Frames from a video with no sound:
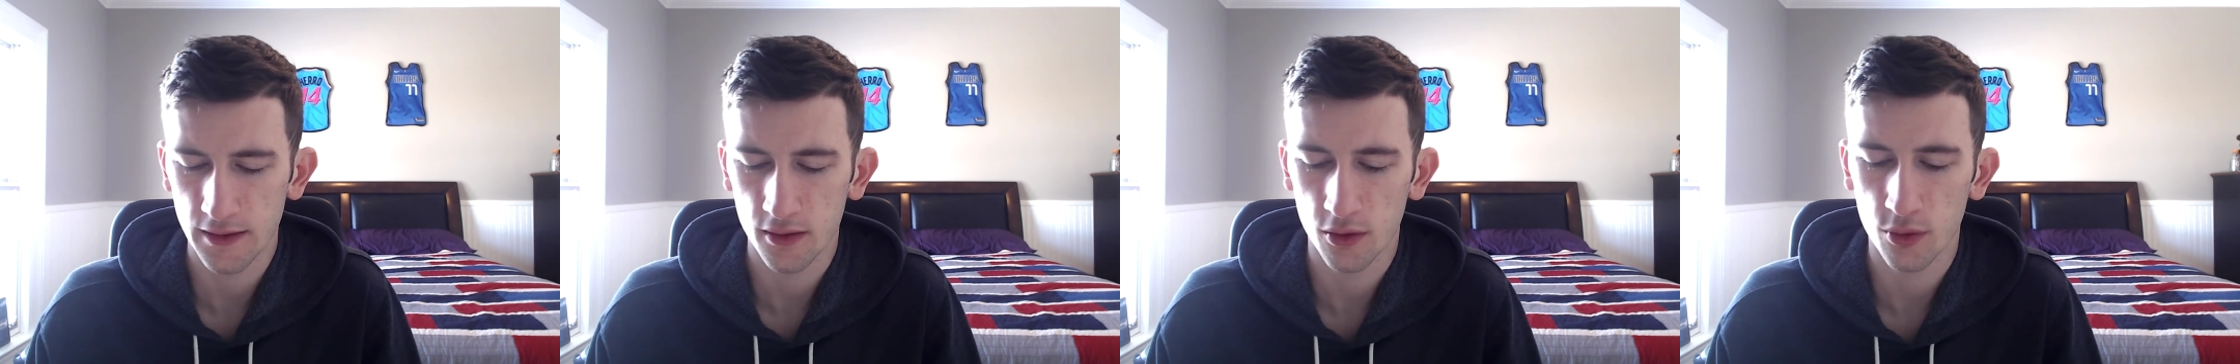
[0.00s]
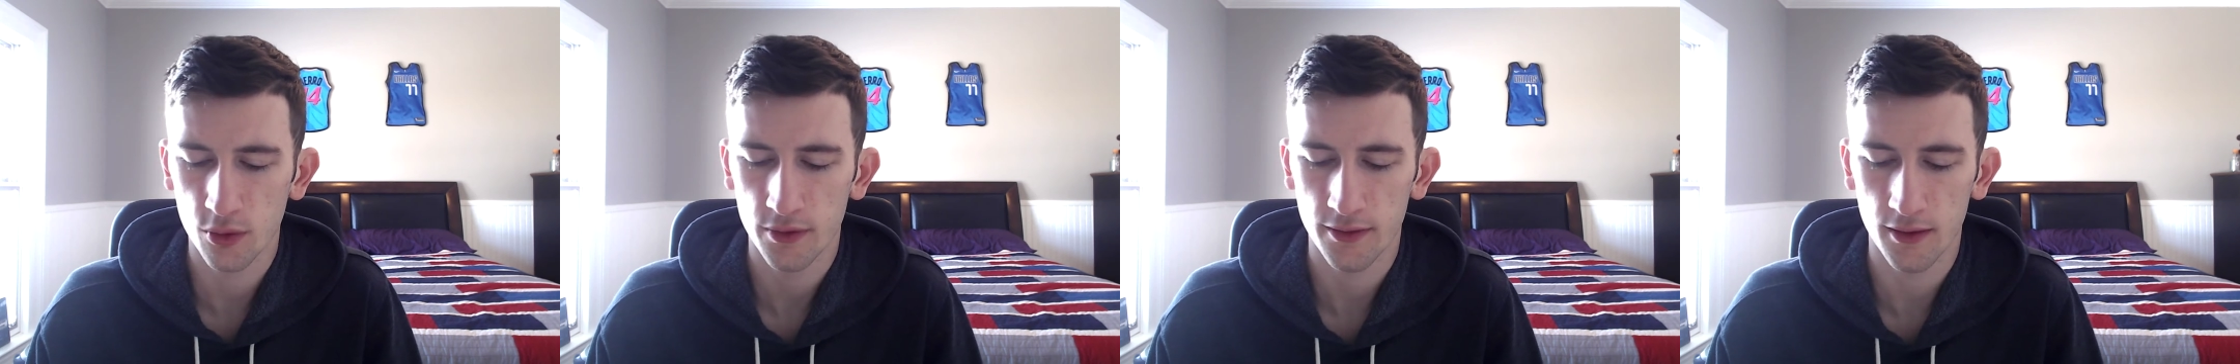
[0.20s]

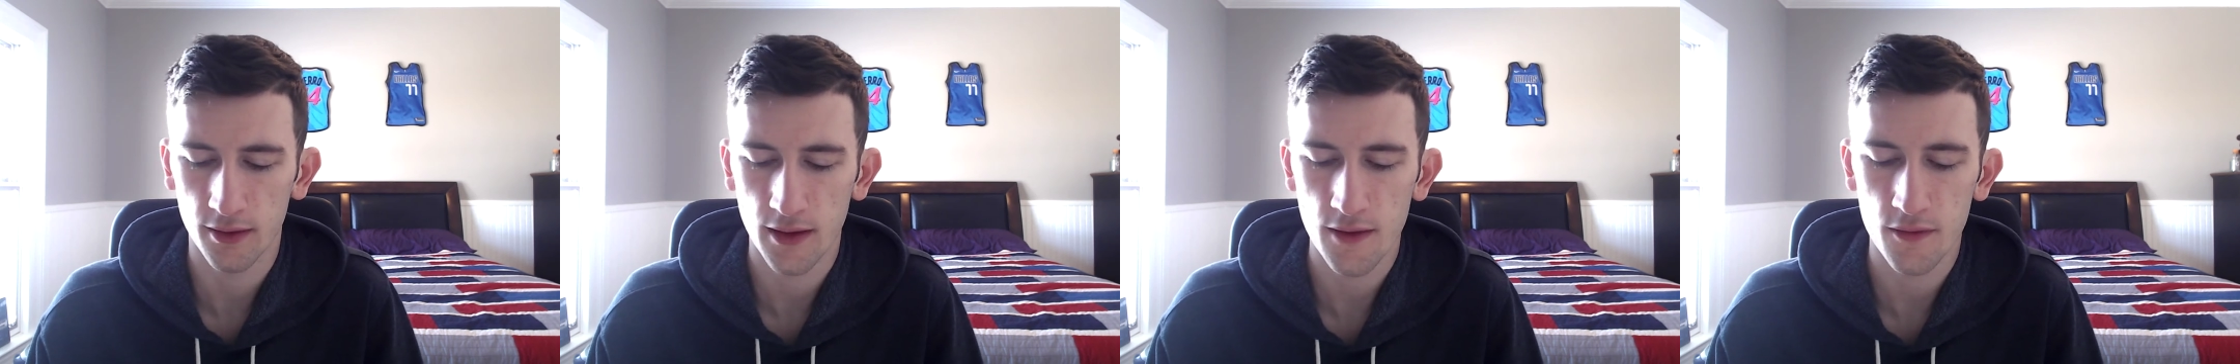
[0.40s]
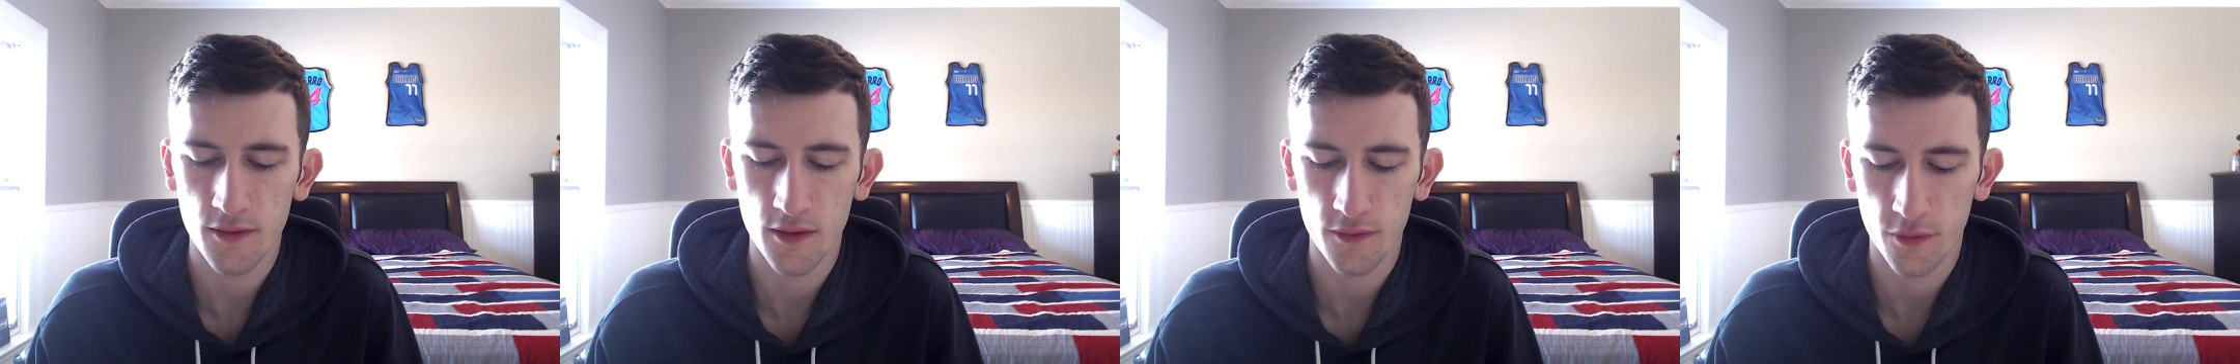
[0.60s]
Louis
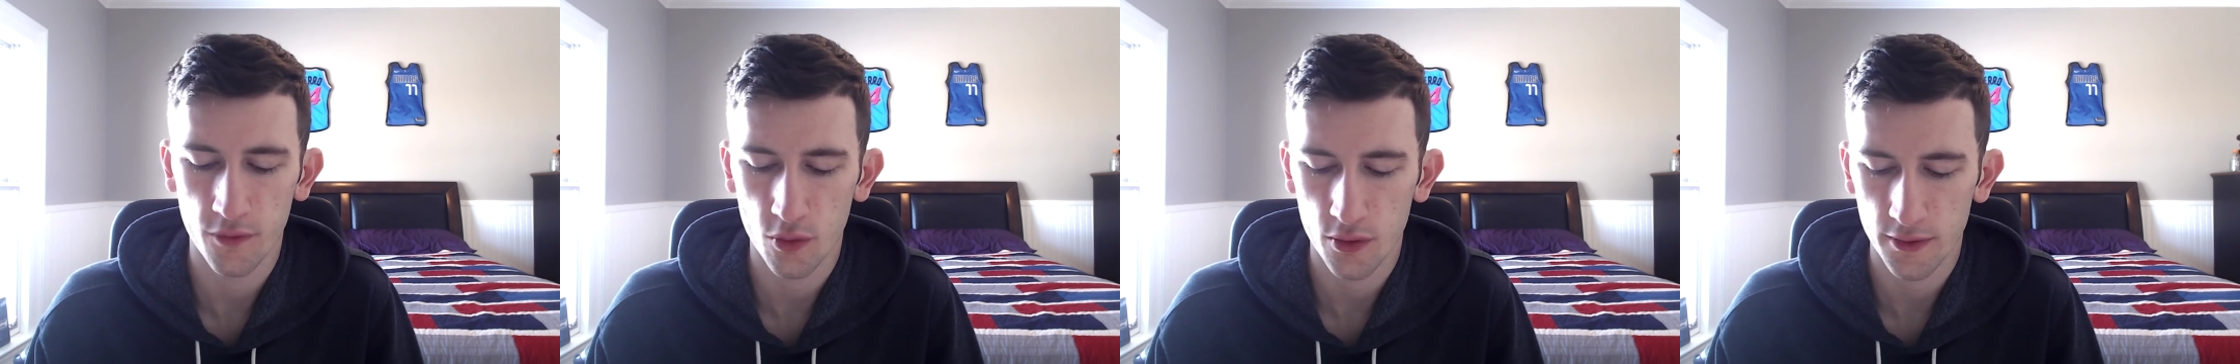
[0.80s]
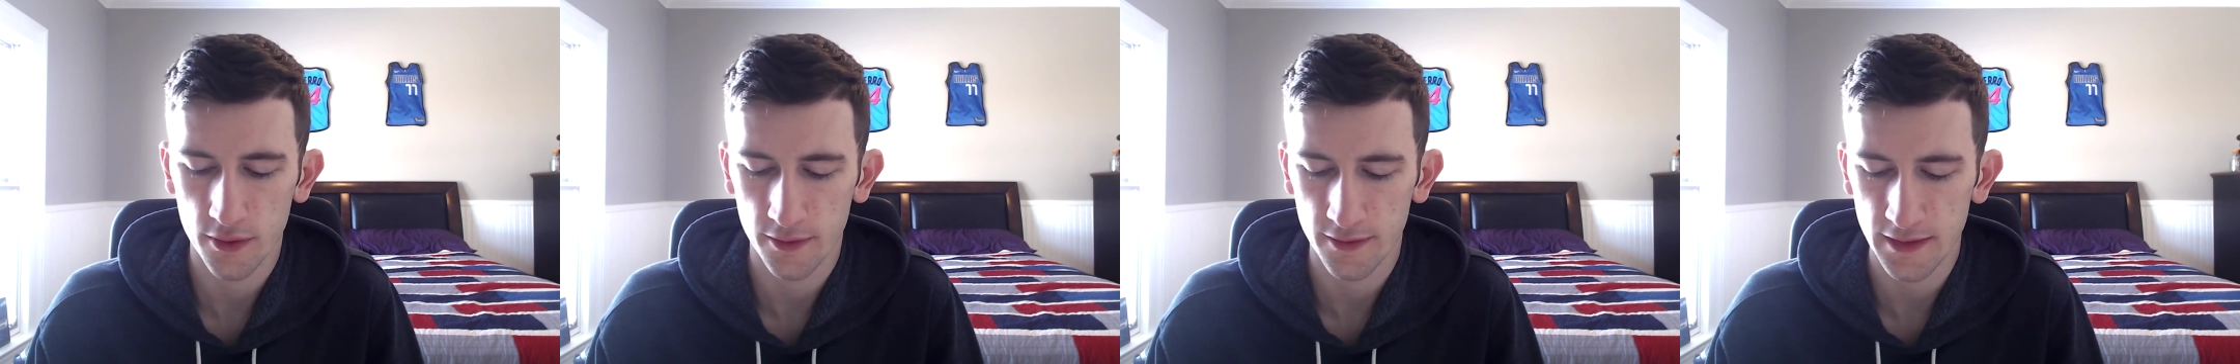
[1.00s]
11 and
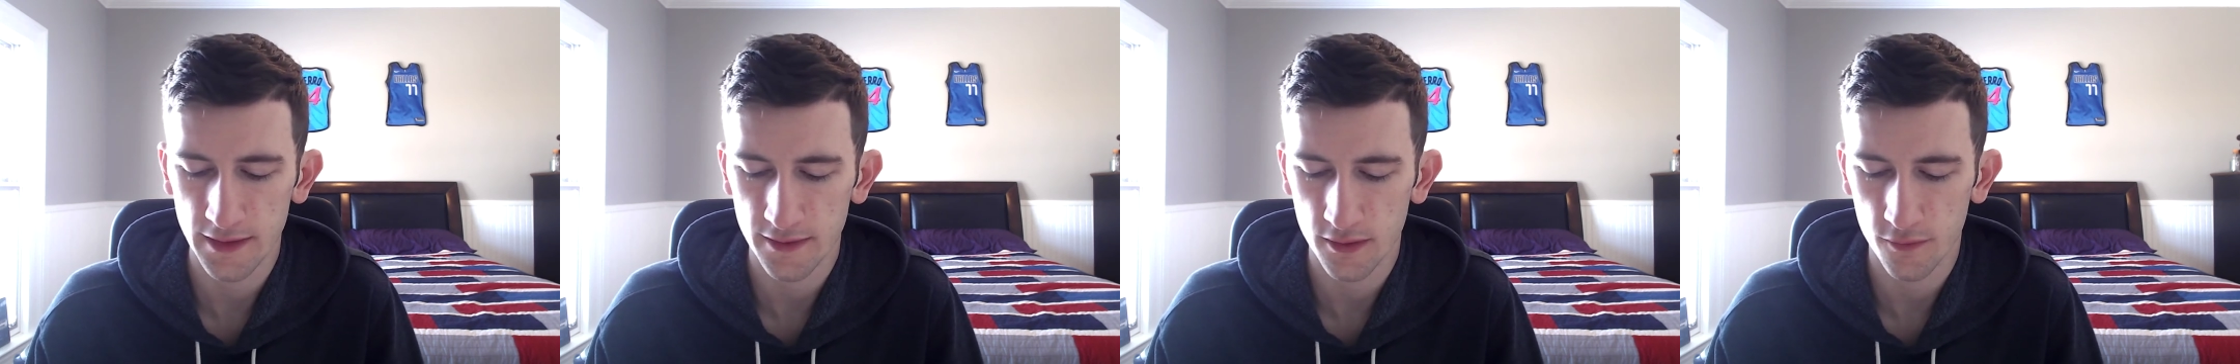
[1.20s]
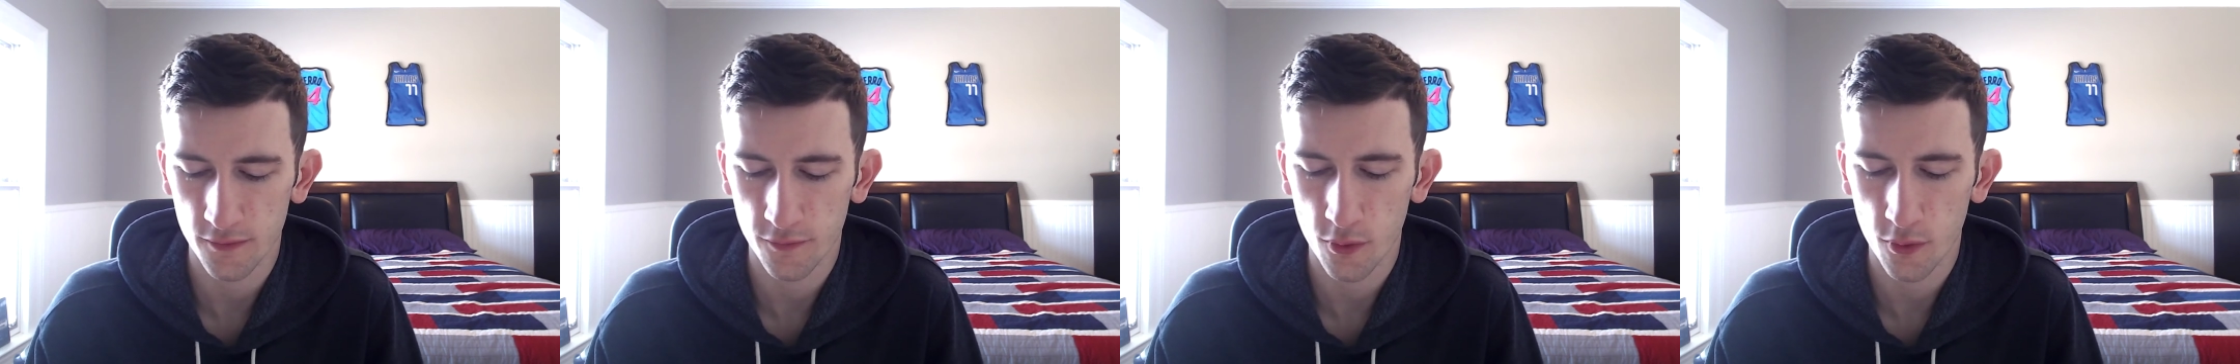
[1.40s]
4 in the season,